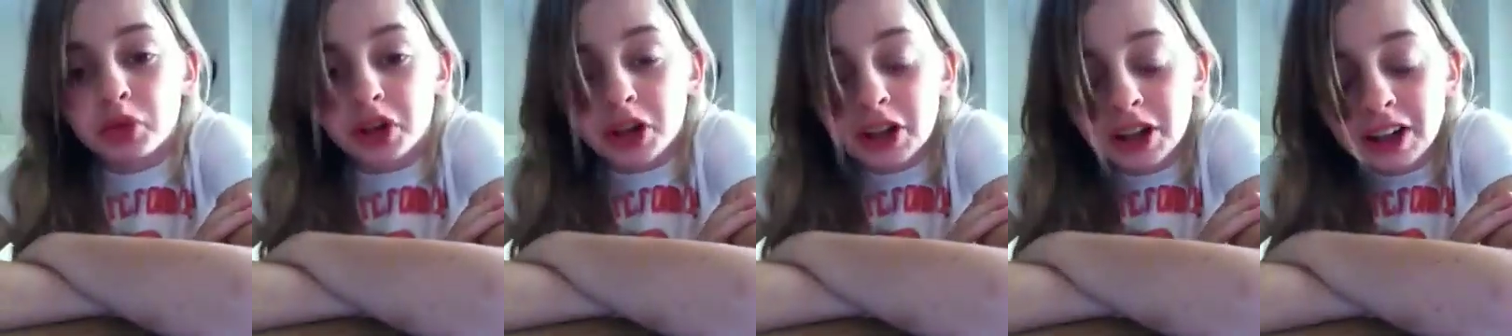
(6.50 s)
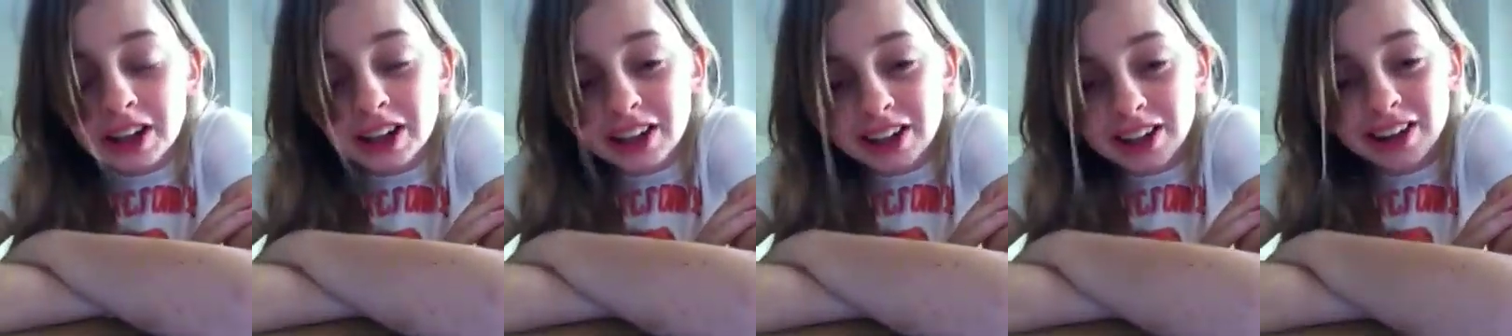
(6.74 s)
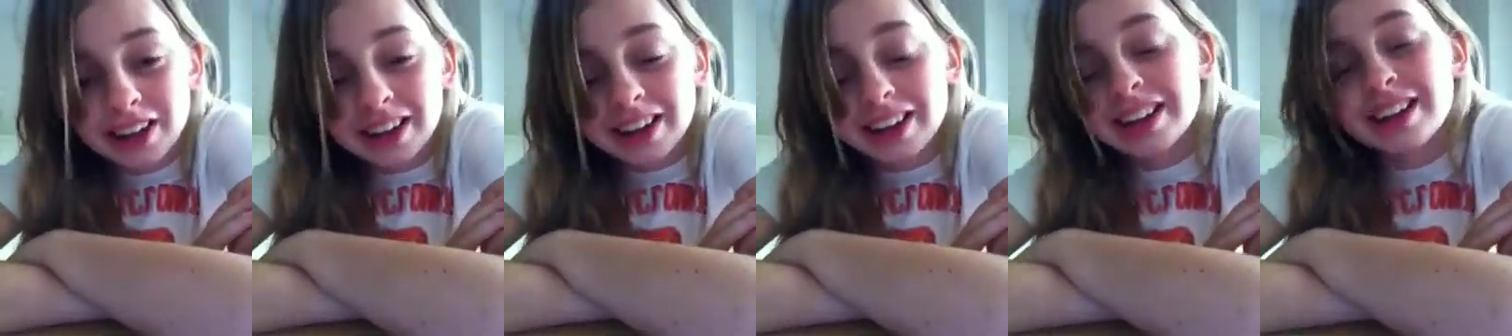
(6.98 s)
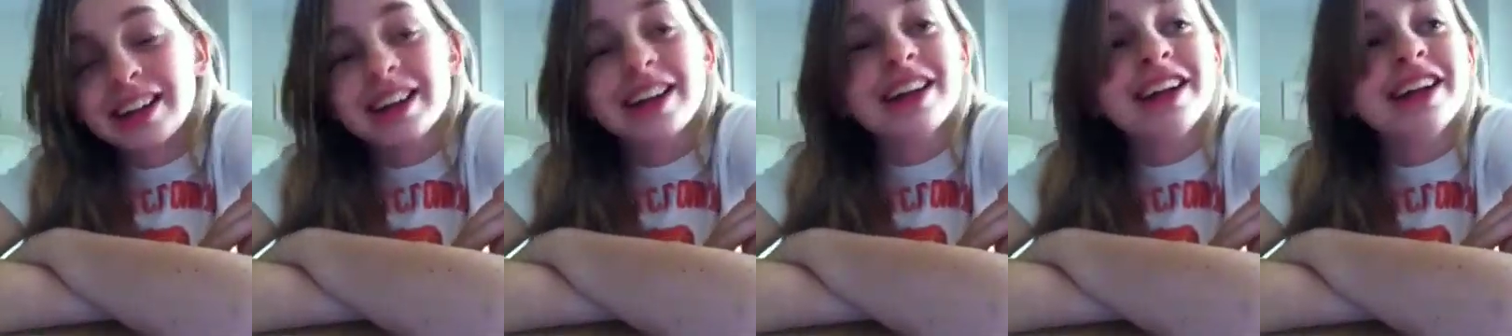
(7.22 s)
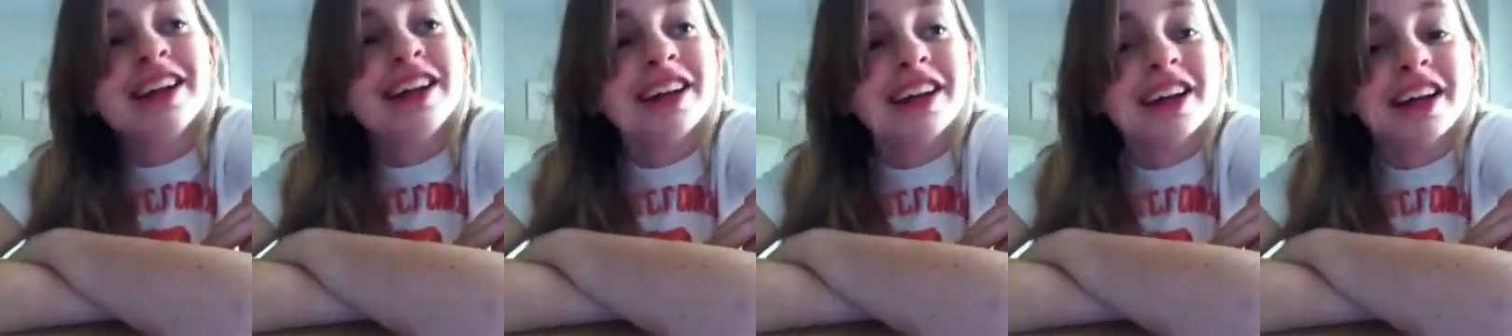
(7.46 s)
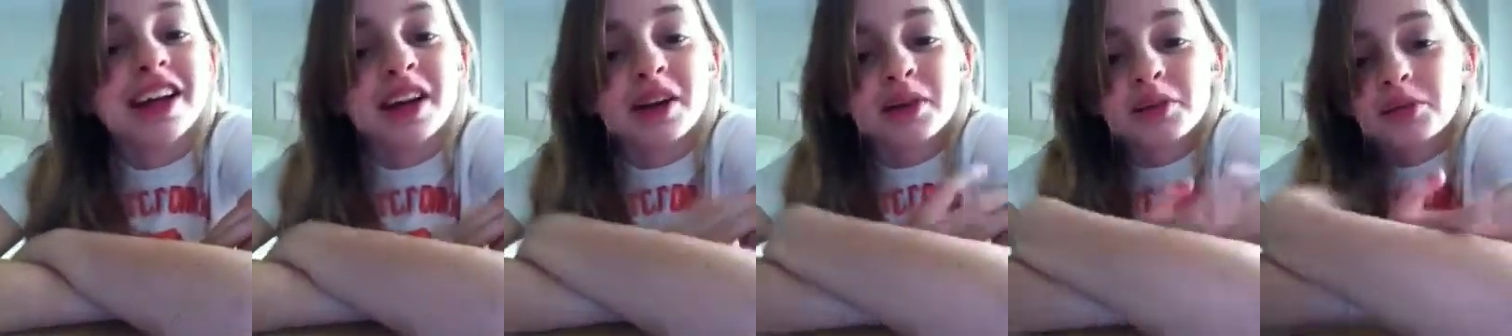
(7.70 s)
o'clock.
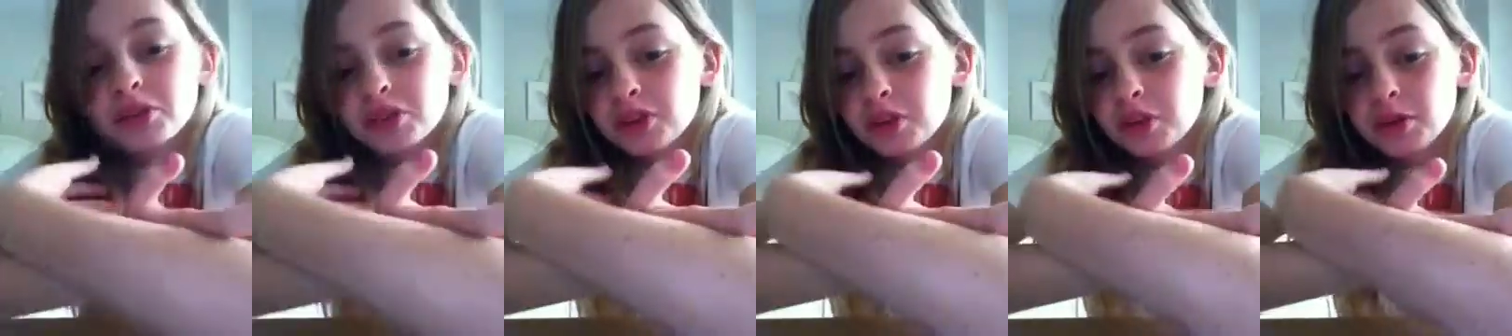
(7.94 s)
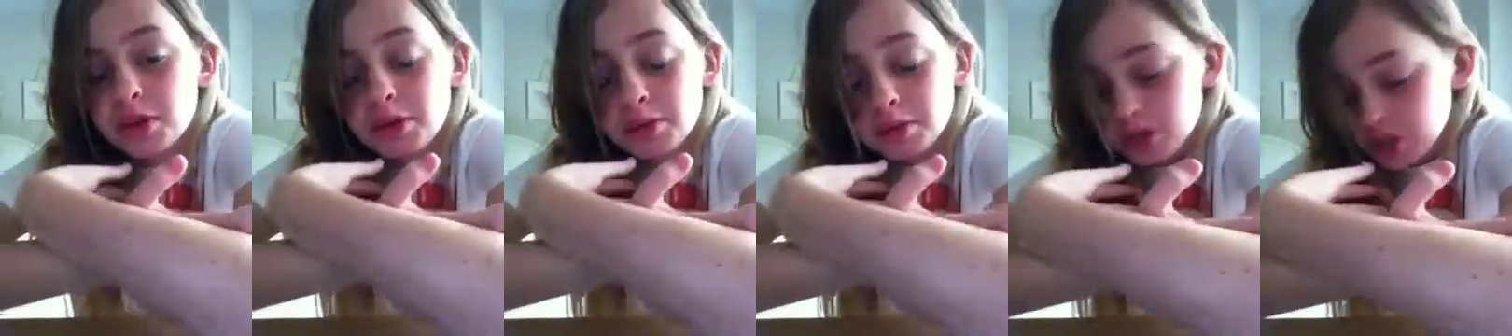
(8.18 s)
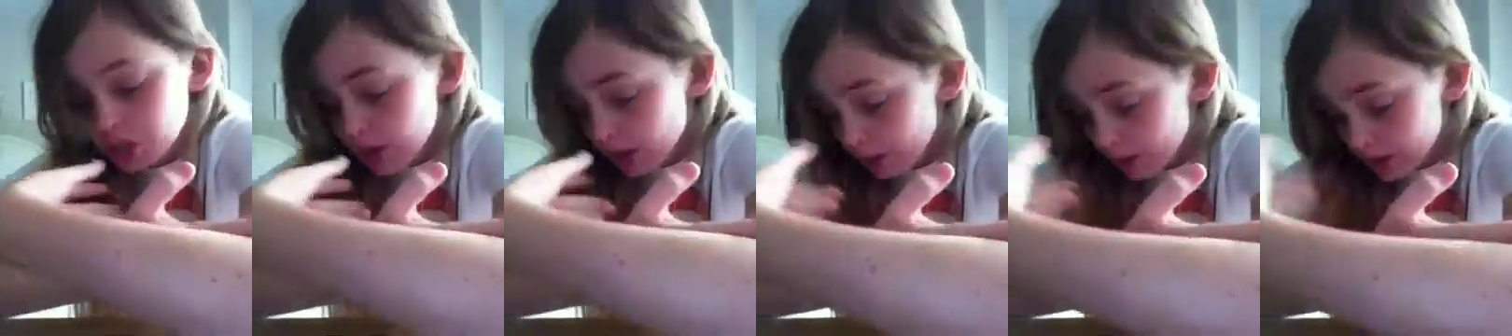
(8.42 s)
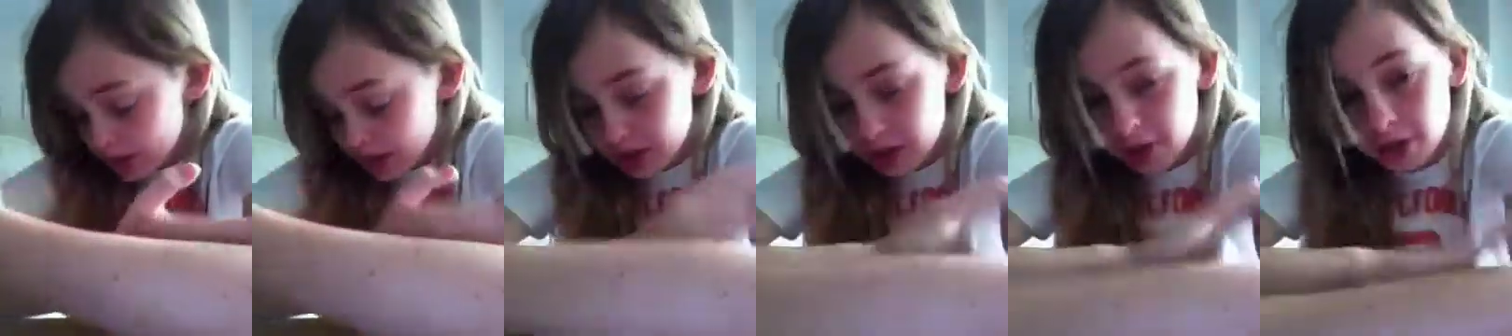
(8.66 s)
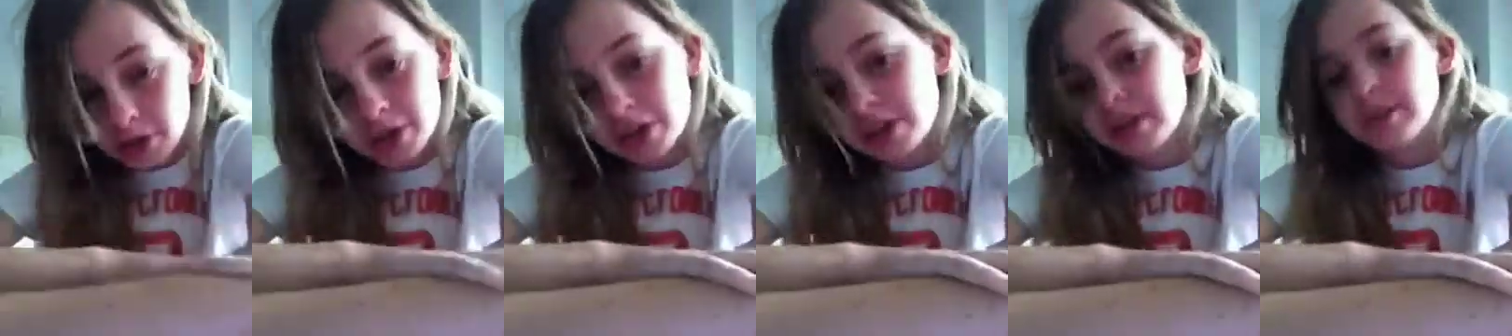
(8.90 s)
And I was still in my pajamas, I